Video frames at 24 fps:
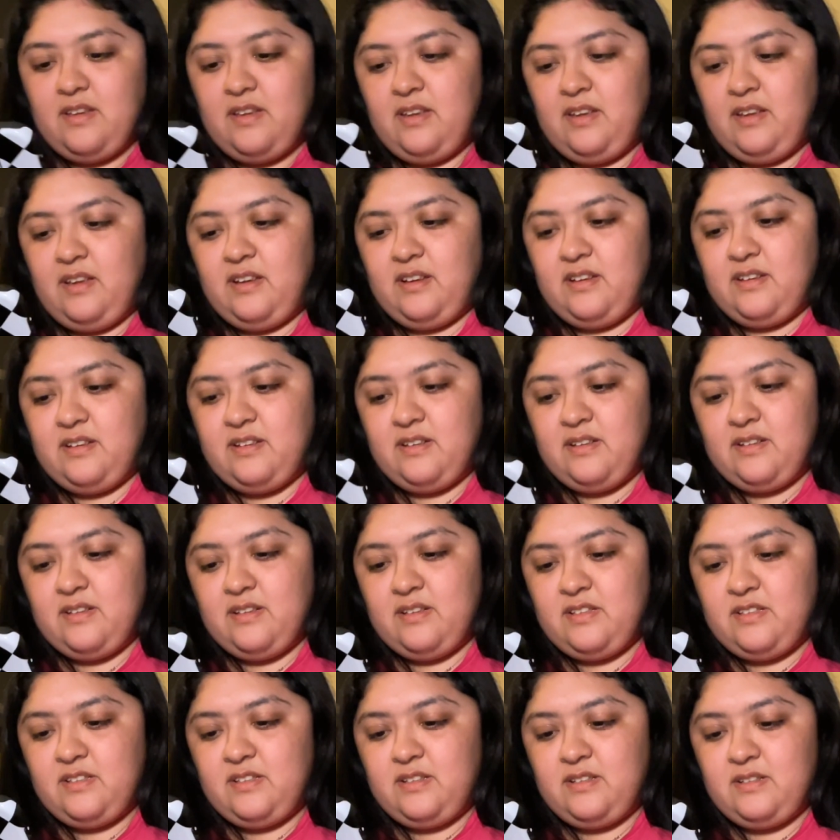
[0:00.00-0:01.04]
you
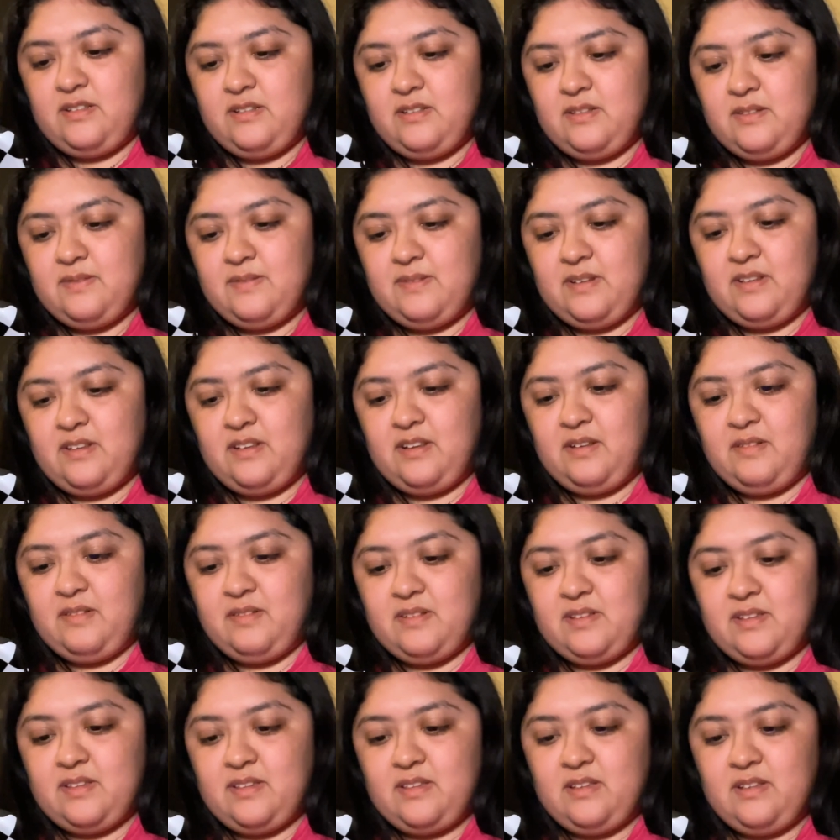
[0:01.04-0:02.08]
could choose whether you
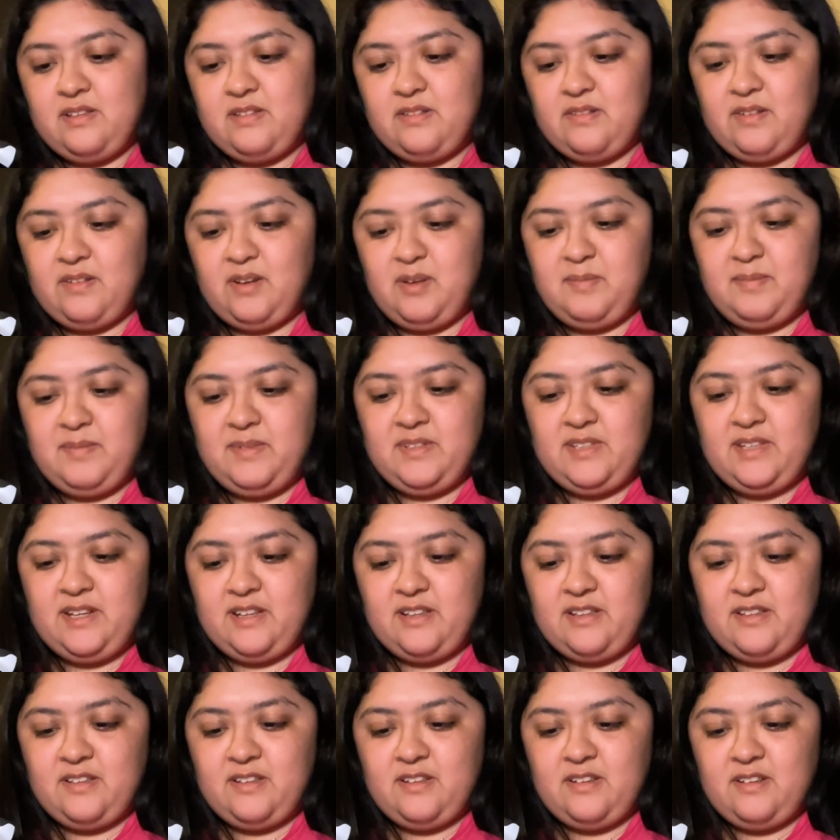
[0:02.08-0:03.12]
want the screen
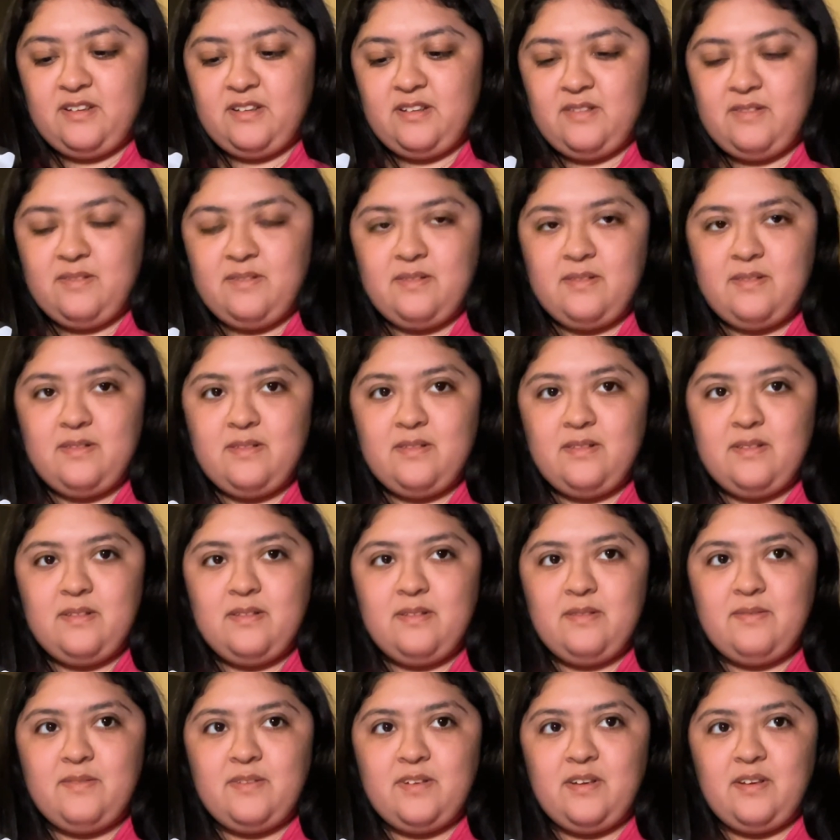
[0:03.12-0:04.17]
protector
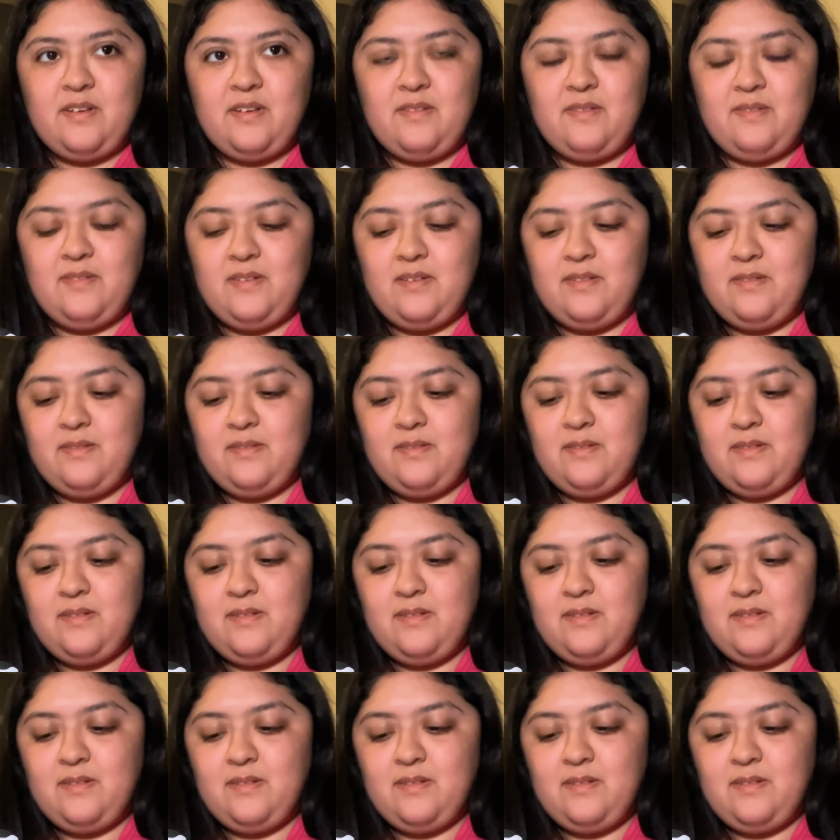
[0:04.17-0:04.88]
for your phone